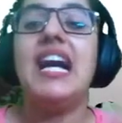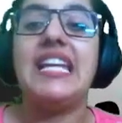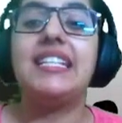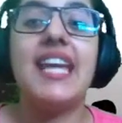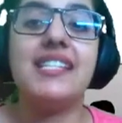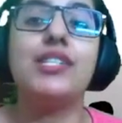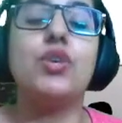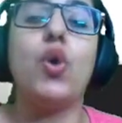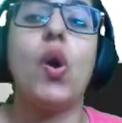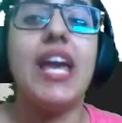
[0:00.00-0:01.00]
In case
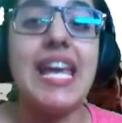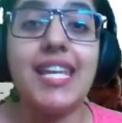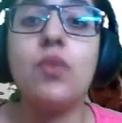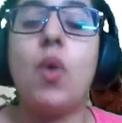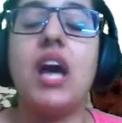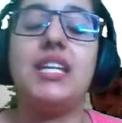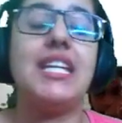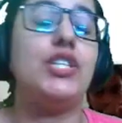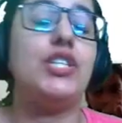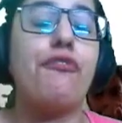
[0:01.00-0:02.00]
you know anyone
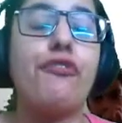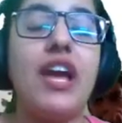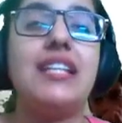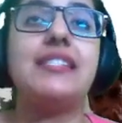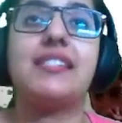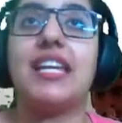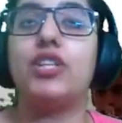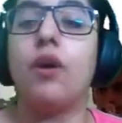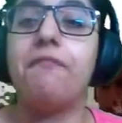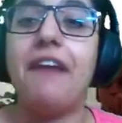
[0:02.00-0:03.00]
in your friends, in
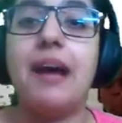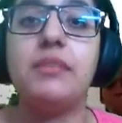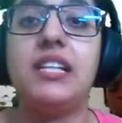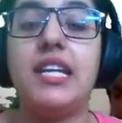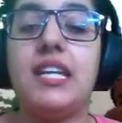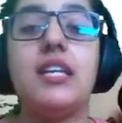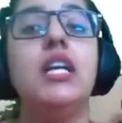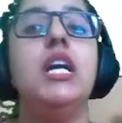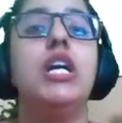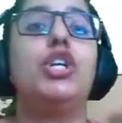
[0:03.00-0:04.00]
your family,
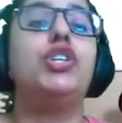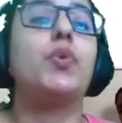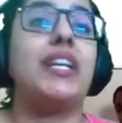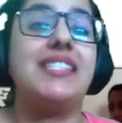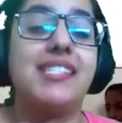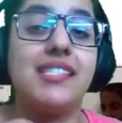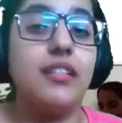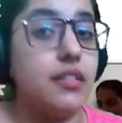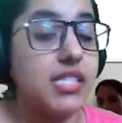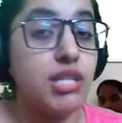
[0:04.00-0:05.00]
you can
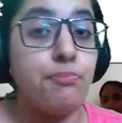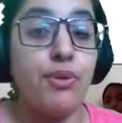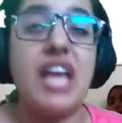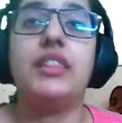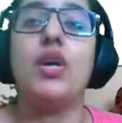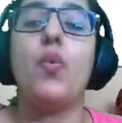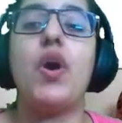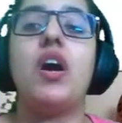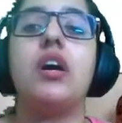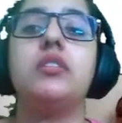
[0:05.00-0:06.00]
spread the
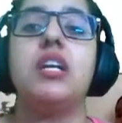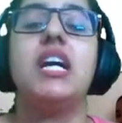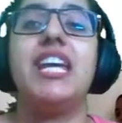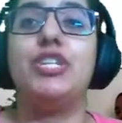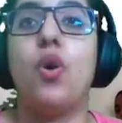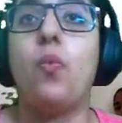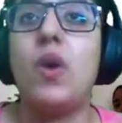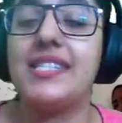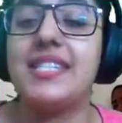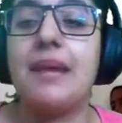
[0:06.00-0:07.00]
word in your
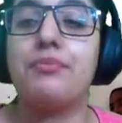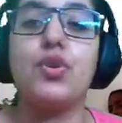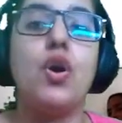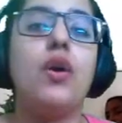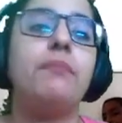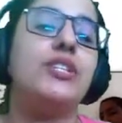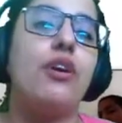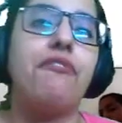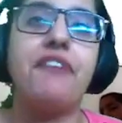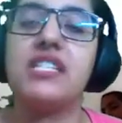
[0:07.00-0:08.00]
WhatsApp group, in
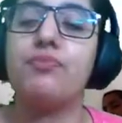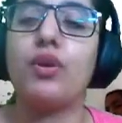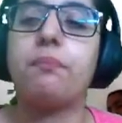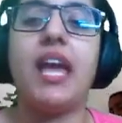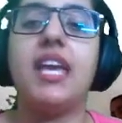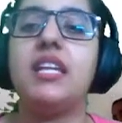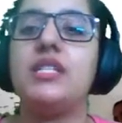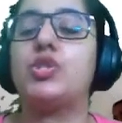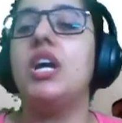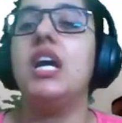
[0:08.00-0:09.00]
your Facebook page,